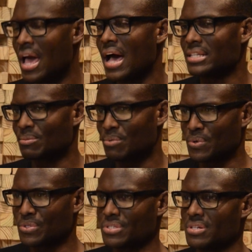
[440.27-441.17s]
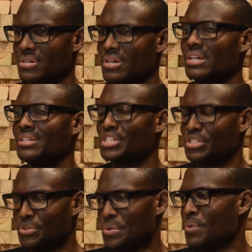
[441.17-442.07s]
as opposed to
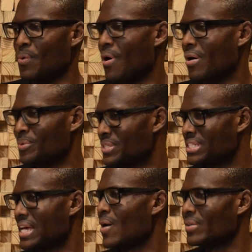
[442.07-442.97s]
just doing what was set